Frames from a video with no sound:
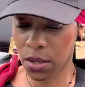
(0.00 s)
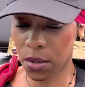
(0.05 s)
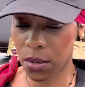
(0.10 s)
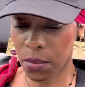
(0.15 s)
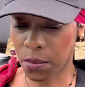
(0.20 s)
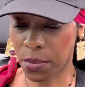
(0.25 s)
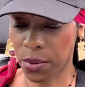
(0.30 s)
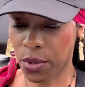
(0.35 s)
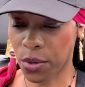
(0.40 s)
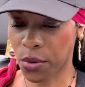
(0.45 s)

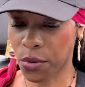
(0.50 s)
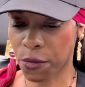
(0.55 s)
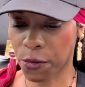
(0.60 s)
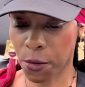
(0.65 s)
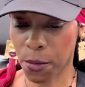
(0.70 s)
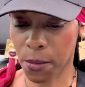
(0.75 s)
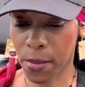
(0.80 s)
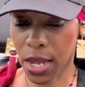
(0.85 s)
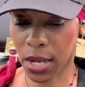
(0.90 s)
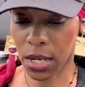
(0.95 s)

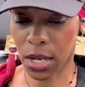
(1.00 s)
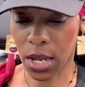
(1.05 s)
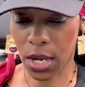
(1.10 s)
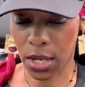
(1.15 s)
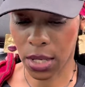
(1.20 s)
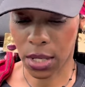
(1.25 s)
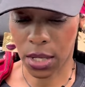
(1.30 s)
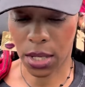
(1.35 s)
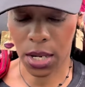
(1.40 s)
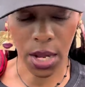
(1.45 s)
Beautiful
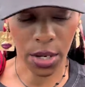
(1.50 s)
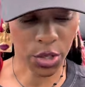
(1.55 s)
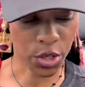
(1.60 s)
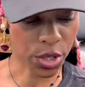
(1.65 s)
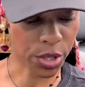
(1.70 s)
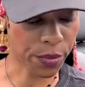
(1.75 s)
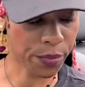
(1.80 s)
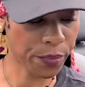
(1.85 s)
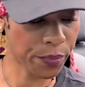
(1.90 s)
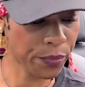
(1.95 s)
magnetic
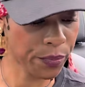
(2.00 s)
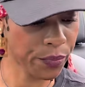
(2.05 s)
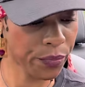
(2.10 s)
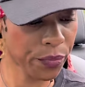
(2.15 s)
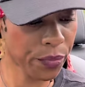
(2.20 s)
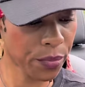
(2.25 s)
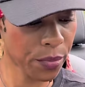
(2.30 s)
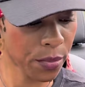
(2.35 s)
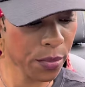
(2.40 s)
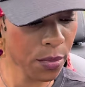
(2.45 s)
connection.
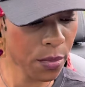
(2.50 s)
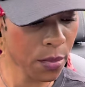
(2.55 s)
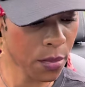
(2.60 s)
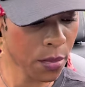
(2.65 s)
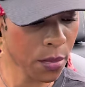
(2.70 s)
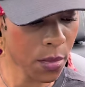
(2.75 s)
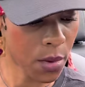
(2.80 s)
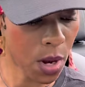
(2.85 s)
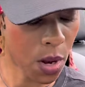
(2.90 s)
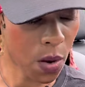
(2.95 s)

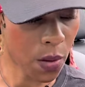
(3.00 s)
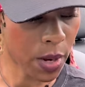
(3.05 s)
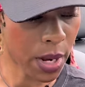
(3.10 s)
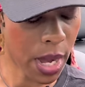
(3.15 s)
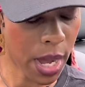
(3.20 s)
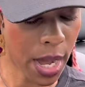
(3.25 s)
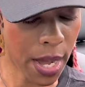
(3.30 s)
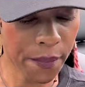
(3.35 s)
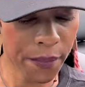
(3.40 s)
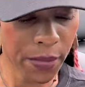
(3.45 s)

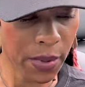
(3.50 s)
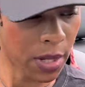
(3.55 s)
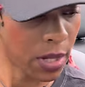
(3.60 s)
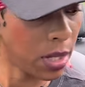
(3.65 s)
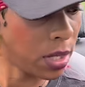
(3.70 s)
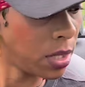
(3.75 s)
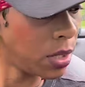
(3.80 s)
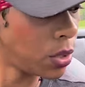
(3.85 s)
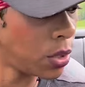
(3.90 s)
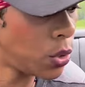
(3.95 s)
Okay.
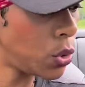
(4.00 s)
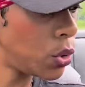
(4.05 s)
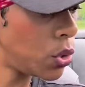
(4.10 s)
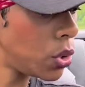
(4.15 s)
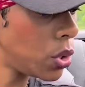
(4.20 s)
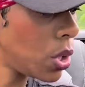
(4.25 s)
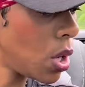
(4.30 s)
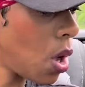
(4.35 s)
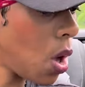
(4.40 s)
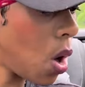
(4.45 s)

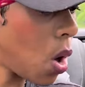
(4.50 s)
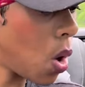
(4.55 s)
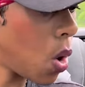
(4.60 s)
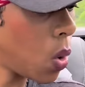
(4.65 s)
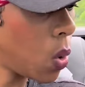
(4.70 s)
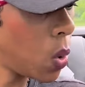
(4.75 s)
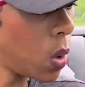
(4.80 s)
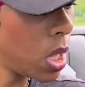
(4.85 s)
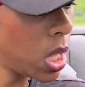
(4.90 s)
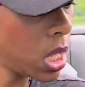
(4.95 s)

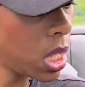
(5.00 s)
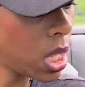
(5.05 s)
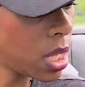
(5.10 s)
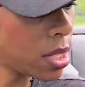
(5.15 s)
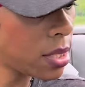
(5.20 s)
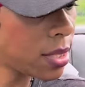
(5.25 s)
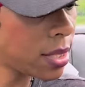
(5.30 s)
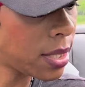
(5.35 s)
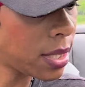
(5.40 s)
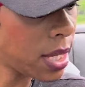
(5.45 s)
So,
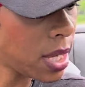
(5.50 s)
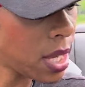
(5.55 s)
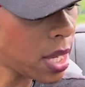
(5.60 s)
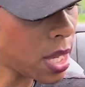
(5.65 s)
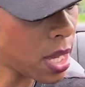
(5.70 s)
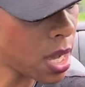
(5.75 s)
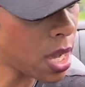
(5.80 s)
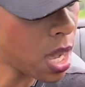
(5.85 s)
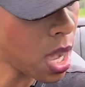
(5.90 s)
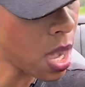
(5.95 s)
let's
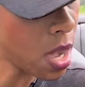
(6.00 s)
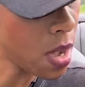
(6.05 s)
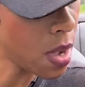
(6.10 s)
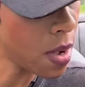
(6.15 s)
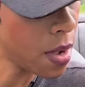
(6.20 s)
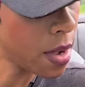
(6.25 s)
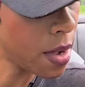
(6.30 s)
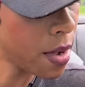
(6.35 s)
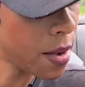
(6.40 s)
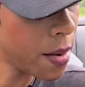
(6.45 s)
see.
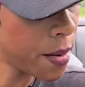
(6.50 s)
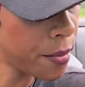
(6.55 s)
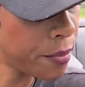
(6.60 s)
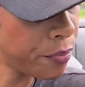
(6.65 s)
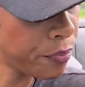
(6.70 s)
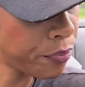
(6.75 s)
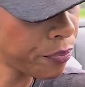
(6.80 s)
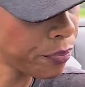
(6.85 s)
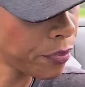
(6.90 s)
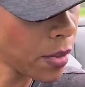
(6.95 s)

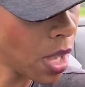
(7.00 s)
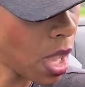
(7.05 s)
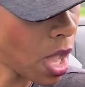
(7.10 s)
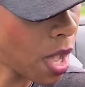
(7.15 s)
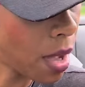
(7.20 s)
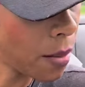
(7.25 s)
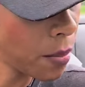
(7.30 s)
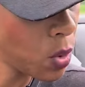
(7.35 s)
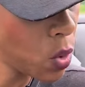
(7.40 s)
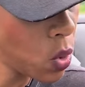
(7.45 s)
I'm
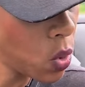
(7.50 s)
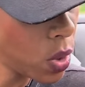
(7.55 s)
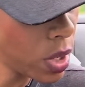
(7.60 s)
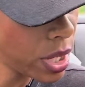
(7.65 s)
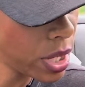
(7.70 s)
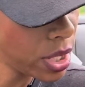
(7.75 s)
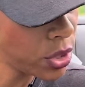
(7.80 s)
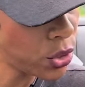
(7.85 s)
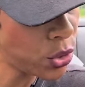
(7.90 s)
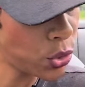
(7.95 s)

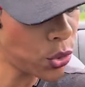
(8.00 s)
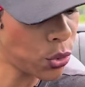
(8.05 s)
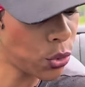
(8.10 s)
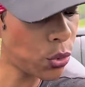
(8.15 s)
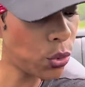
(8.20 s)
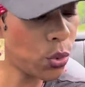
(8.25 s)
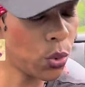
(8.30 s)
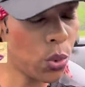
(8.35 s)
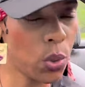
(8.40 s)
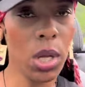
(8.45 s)
going
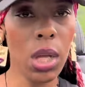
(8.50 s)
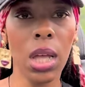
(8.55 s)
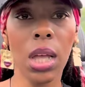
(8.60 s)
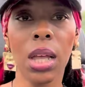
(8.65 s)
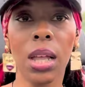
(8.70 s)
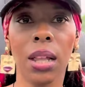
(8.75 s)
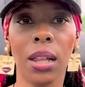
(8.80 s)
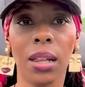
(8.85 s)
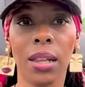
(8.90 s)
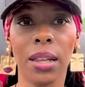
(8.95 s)
to
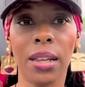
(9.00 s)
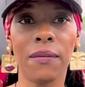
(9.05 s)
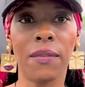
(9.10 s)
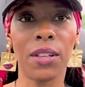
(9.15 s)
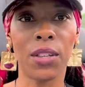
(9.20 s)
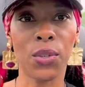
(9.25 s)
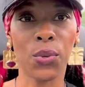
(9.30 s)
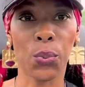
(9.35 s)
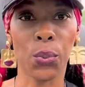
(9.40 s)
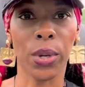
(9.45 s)
leave
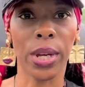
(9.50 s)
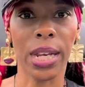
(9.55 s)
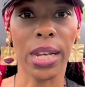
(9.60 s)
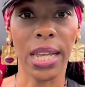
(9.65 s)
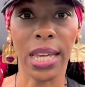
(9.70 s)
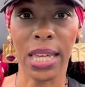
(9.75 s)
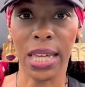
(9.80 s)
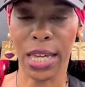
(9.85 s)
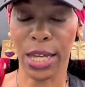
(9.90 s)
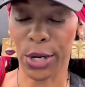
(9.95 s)
this
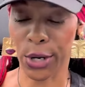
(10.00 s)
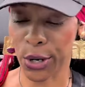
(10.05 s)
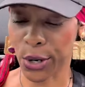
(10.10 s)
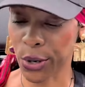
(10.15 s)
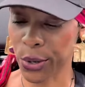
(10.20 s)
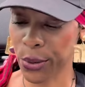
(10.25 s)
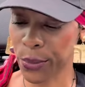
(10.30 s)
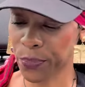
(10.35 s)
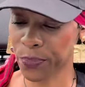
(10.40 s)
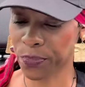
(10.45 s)
reading
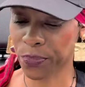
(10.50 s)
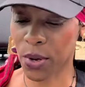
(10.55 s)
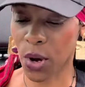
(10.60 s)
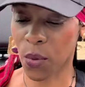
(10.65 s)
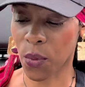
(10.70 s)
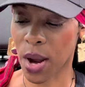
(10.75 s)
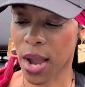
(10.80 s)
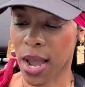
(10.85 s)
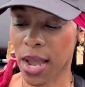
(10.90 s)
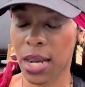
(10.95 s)
here. All
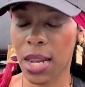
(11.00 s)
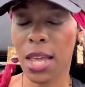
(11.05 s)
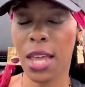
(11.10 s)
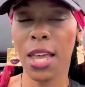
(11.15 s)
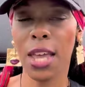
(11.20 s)
right.